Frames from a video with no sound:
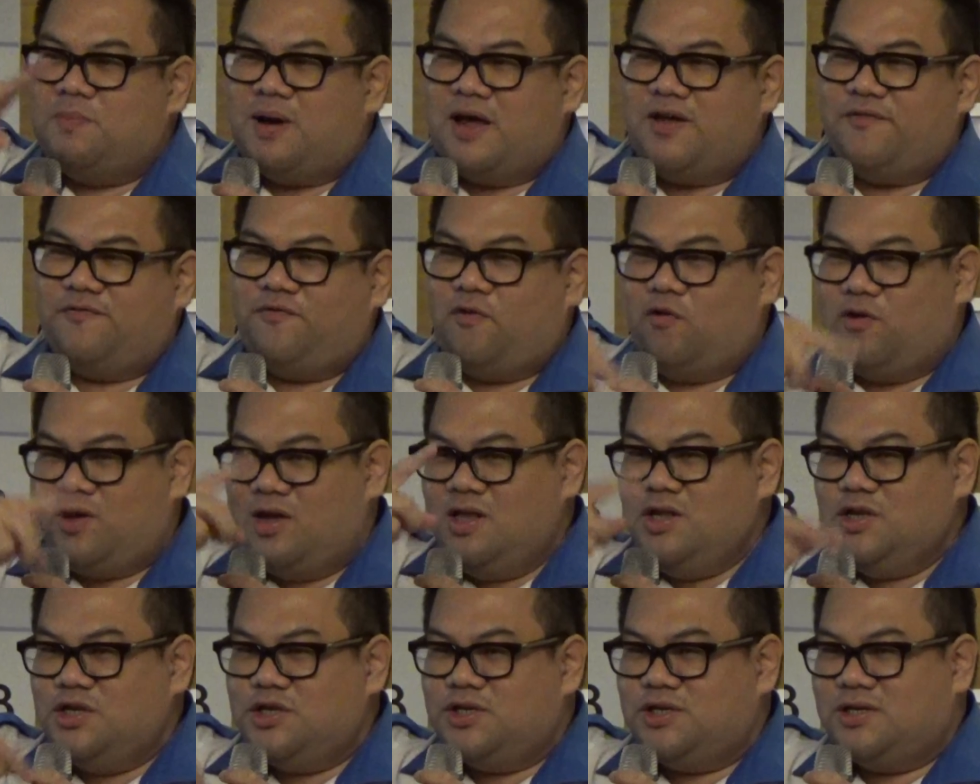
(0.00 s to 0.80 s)
by 4
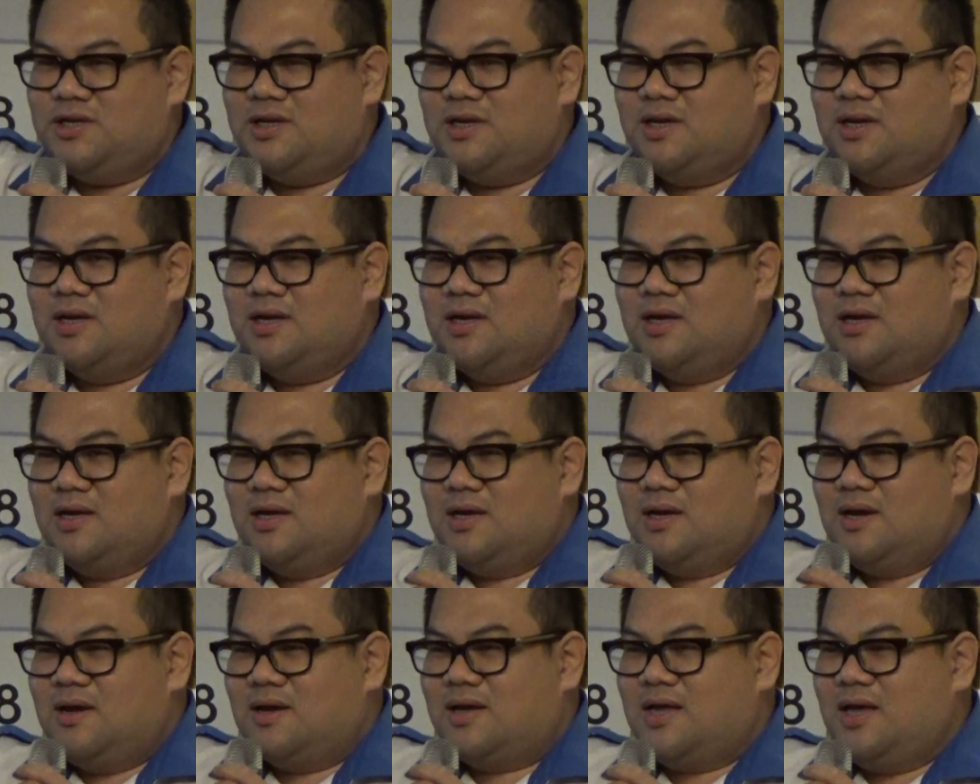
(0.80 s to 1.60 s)
inch,
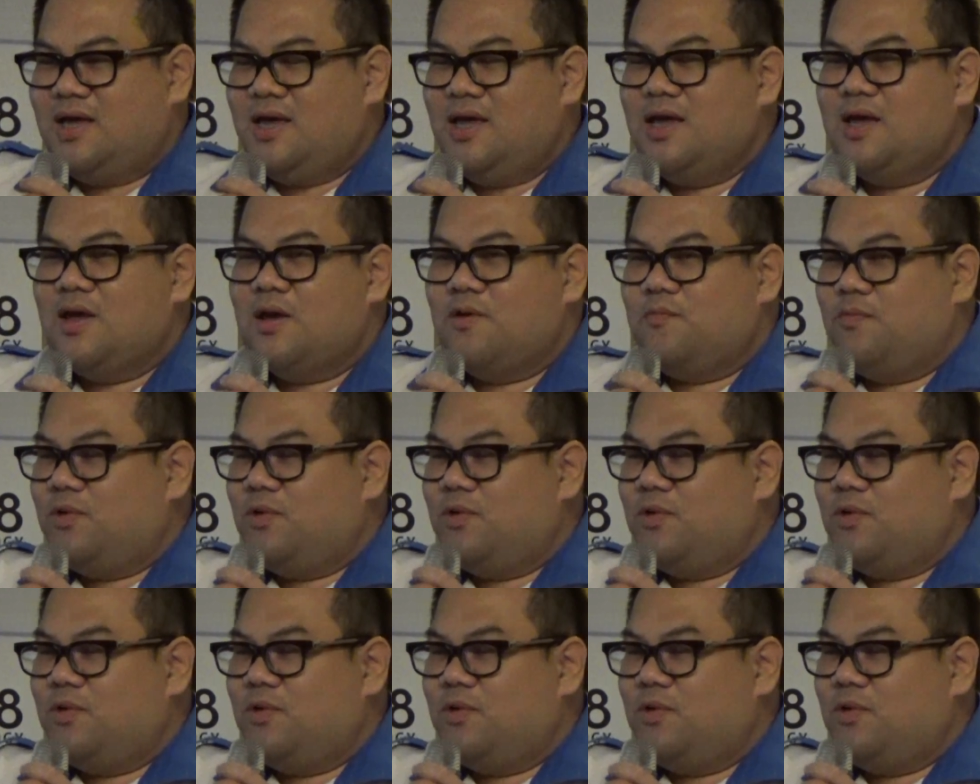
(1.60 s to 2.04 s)
okay?